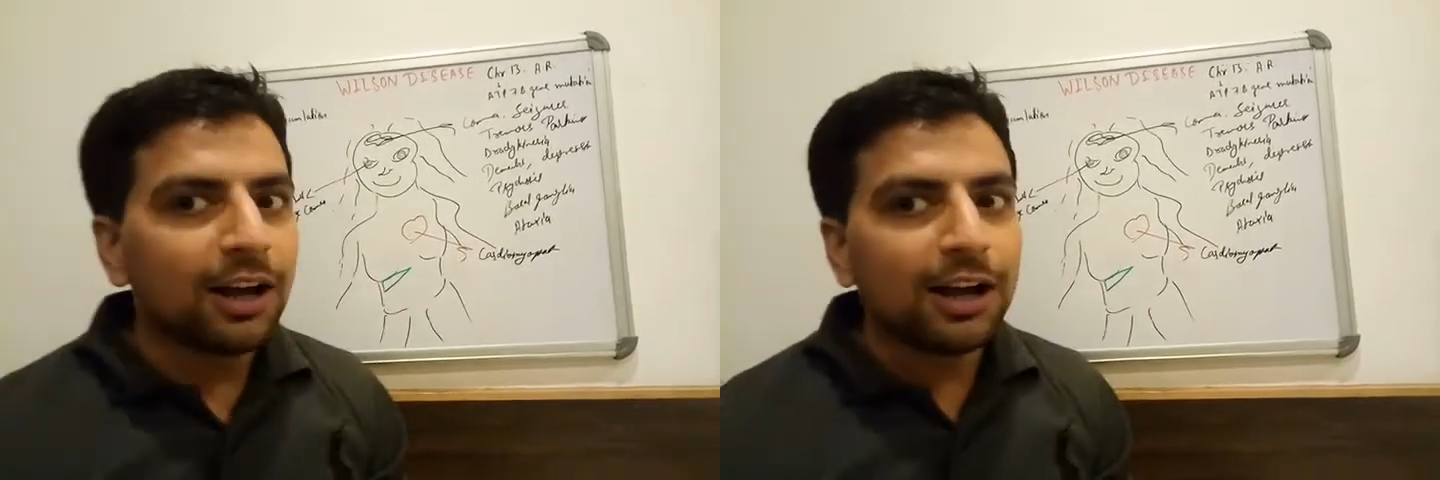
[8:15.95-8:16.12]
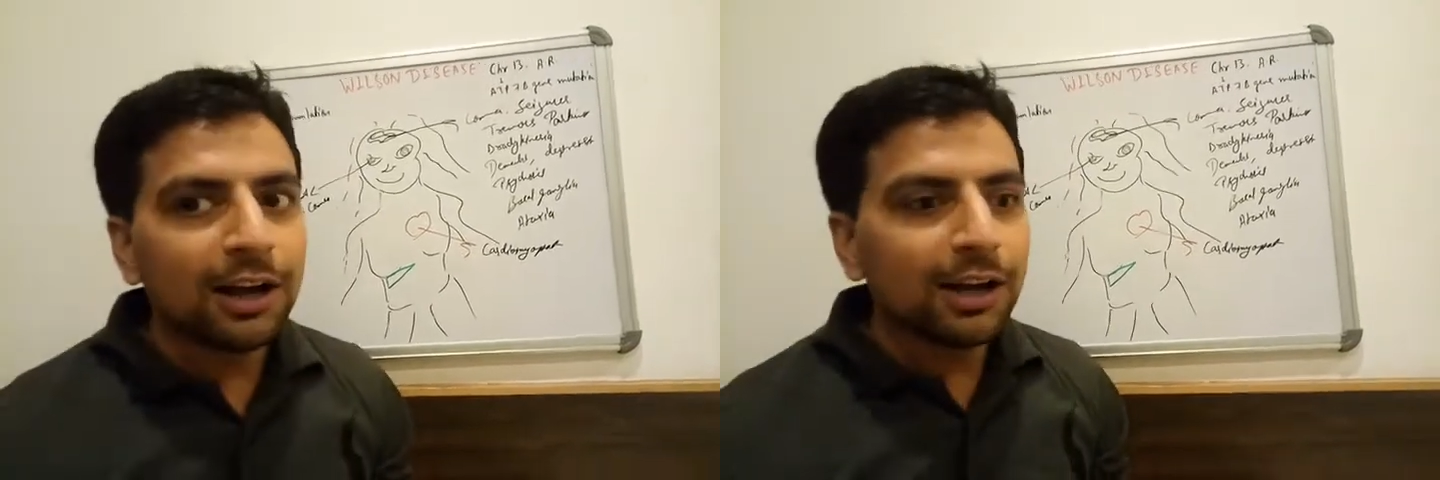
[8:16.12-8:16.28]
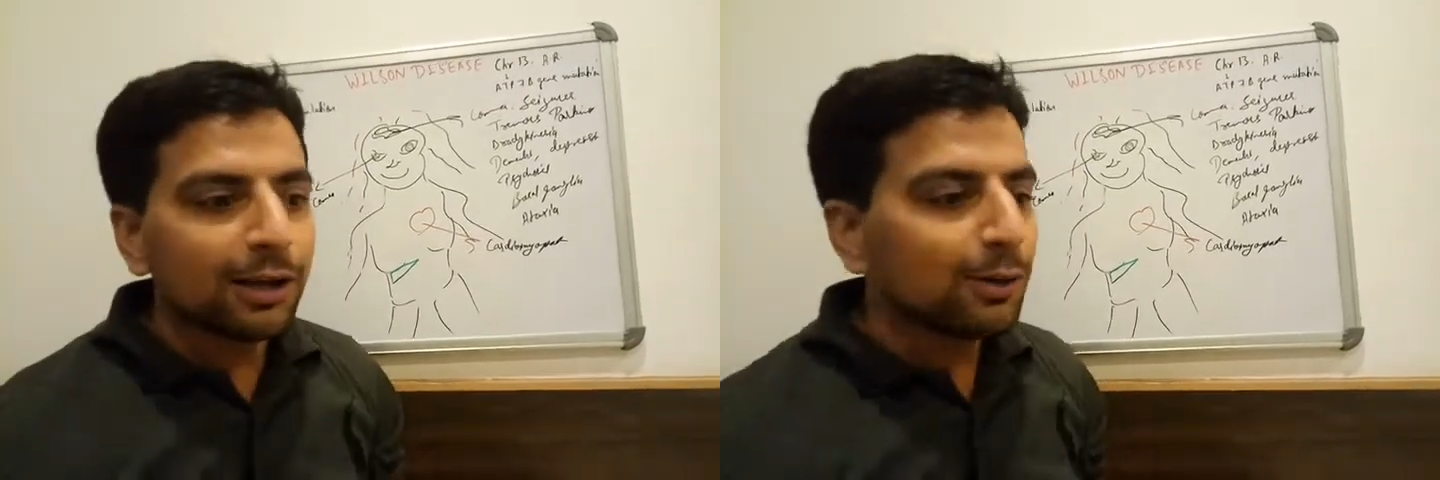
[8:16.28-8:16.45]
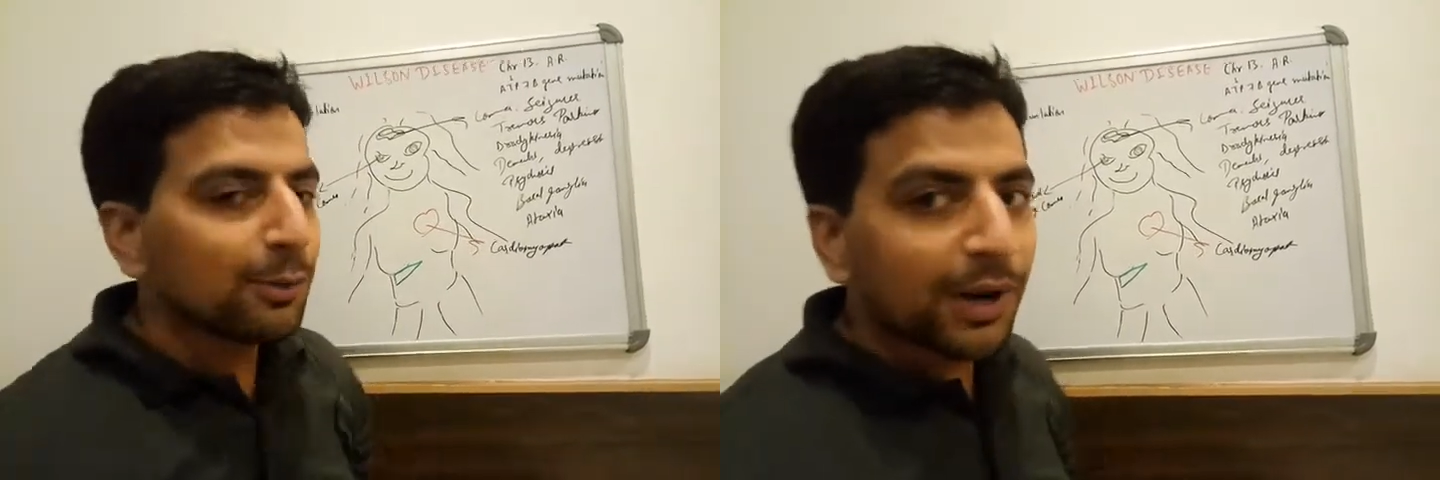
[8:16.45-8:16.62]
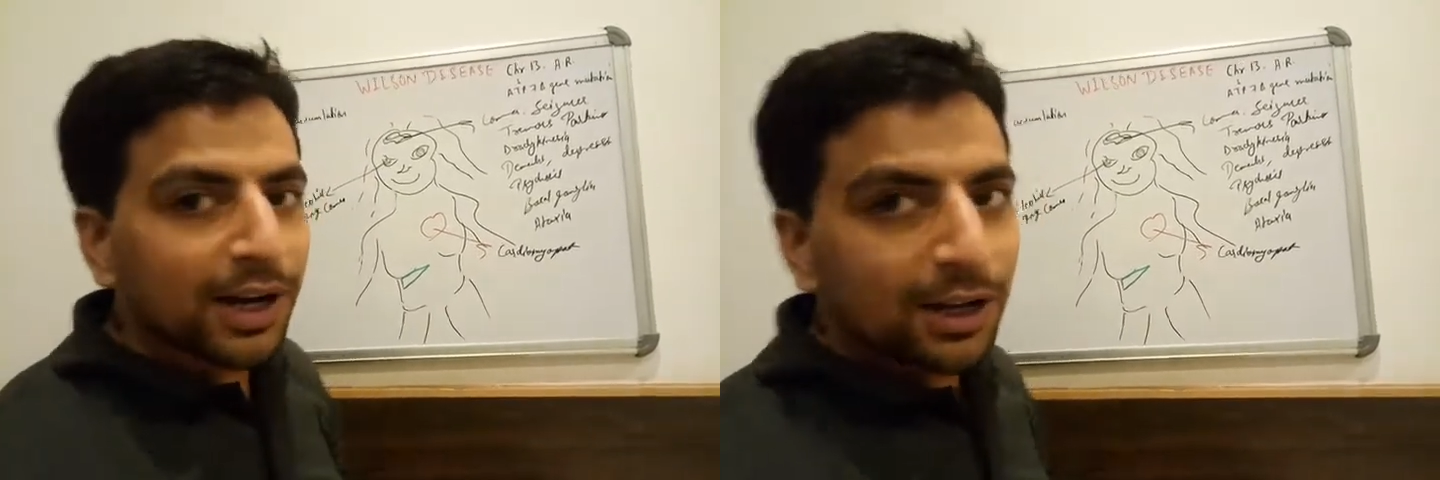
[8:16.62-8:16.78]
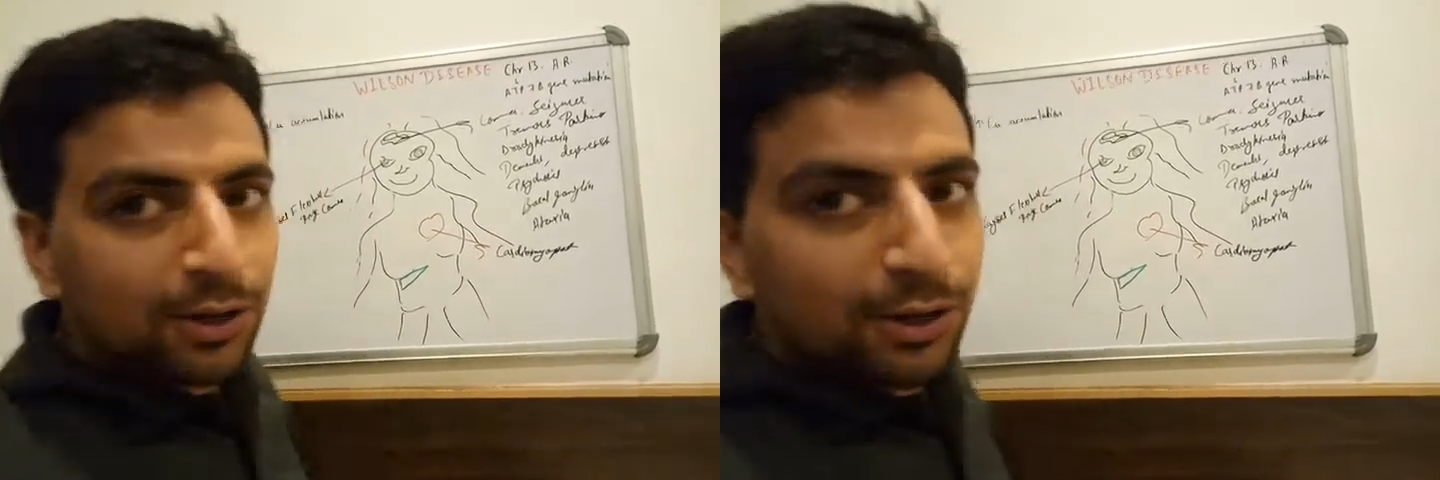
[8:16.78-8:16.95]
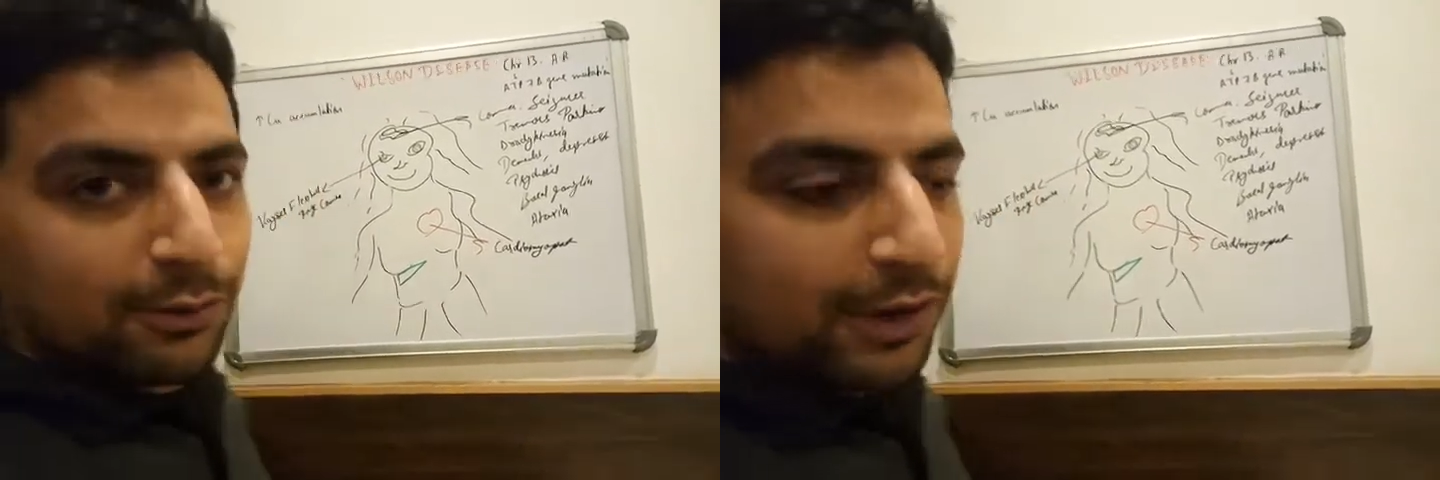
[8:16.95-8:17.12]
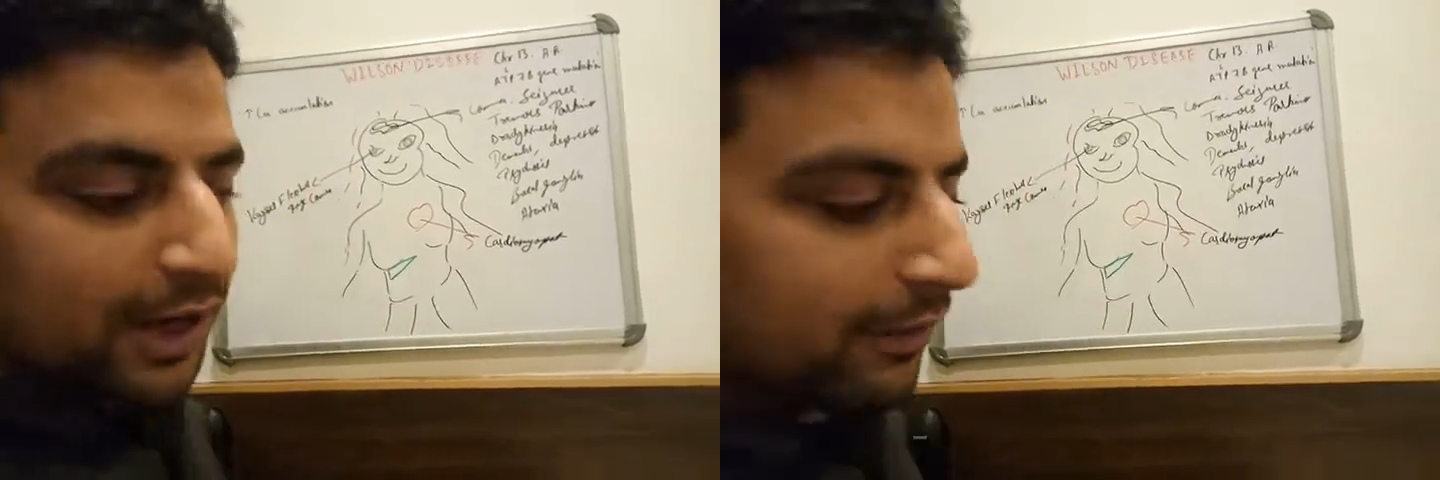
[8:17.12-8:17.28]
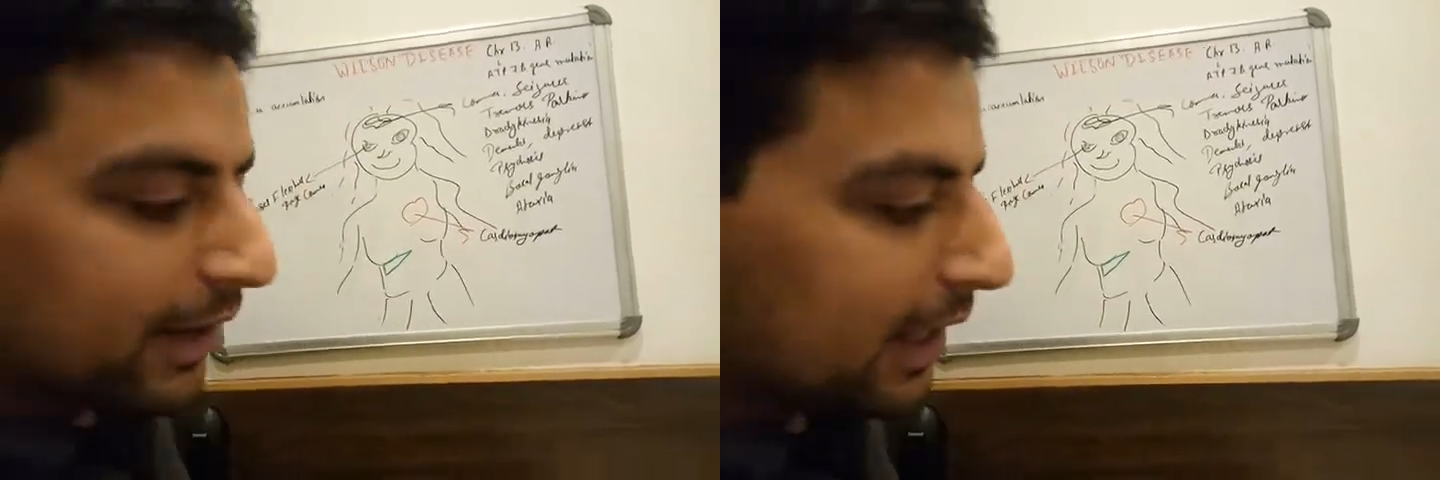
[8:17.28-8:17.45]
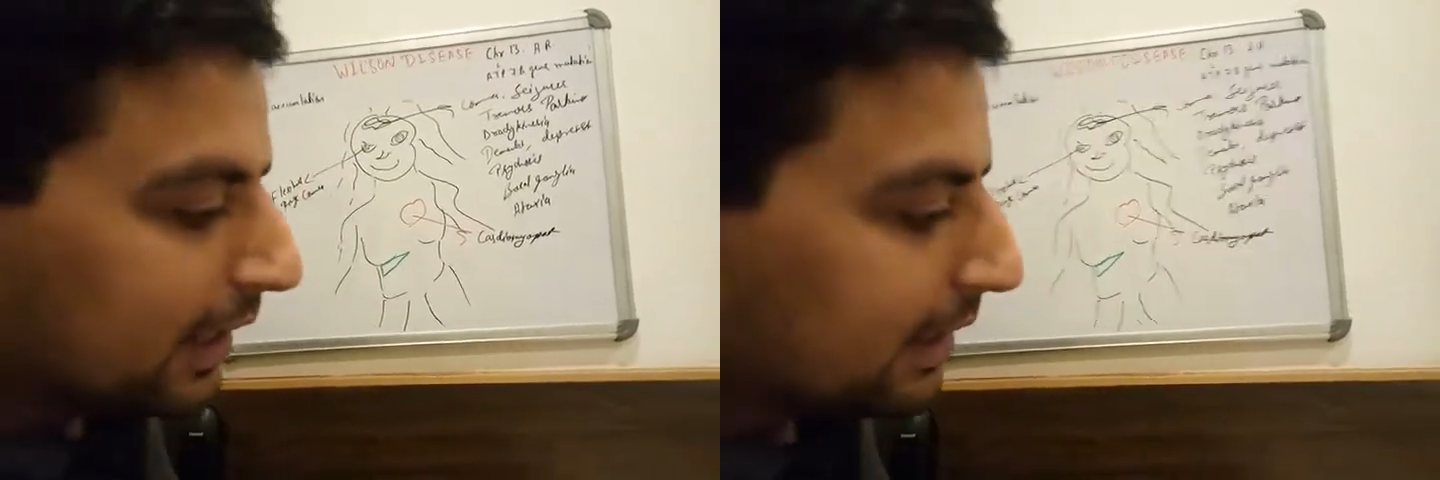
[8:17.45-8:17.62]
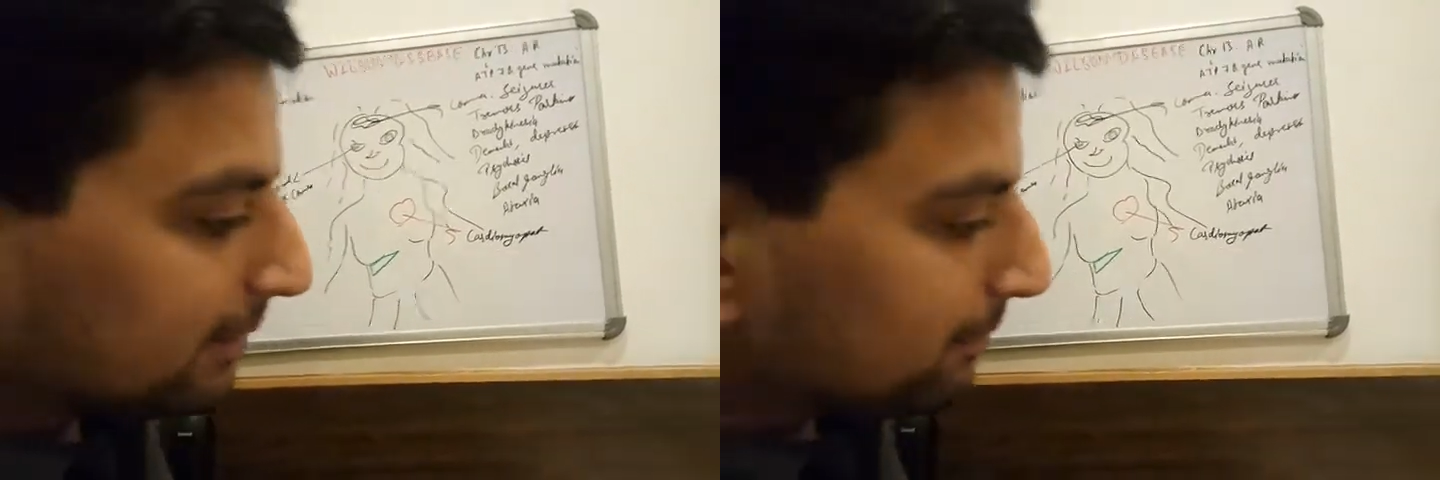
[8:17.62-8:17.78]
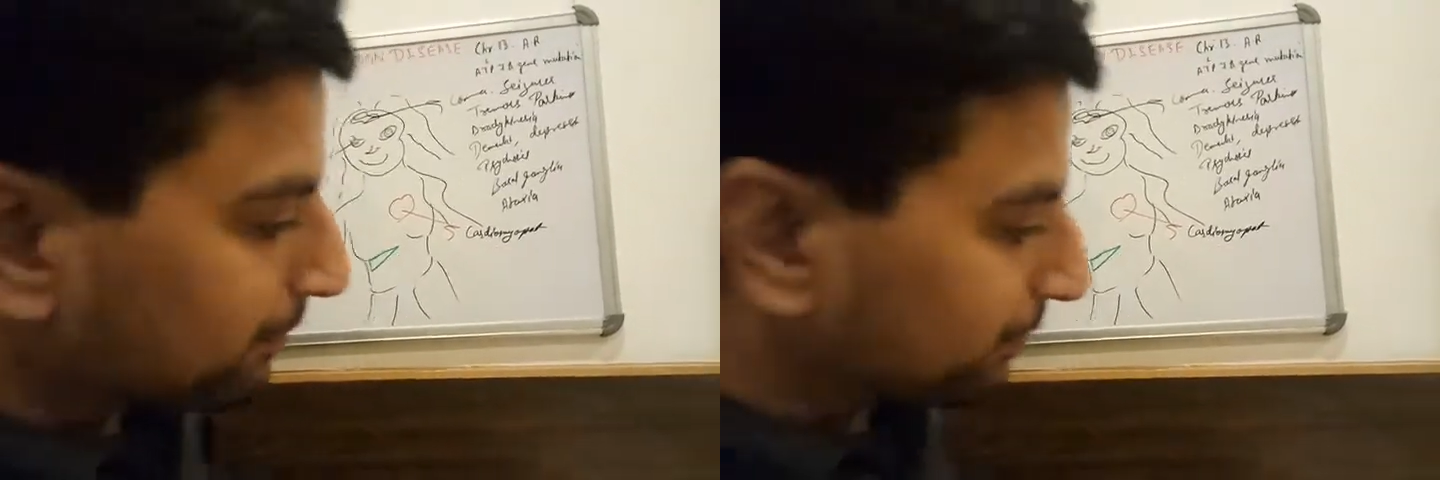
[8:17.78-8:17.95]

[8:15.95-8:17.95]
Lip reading: I hope I draw very well.